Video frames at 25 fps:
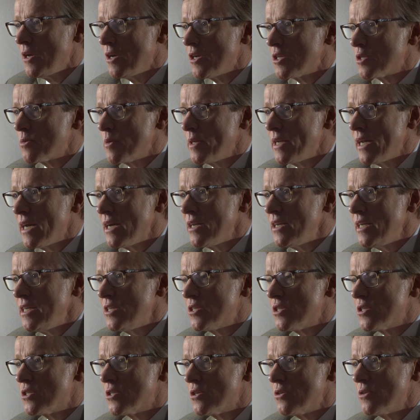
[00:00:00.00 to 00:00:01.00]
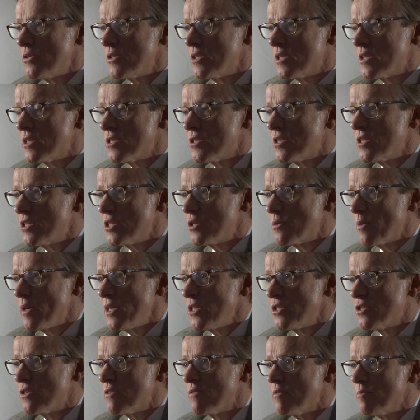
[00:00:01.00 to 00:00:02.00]
So we now need to turn to the
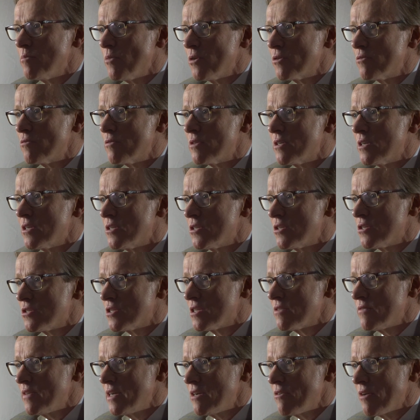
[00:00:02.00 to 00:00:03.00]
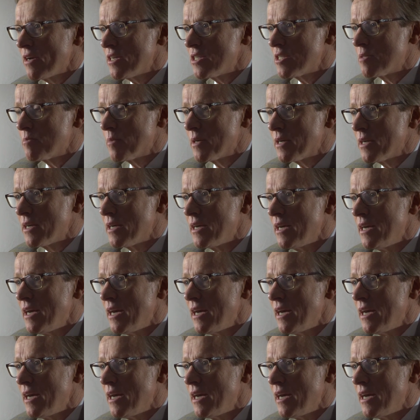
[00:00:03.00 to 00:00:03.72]
situation of moderate to severe asthma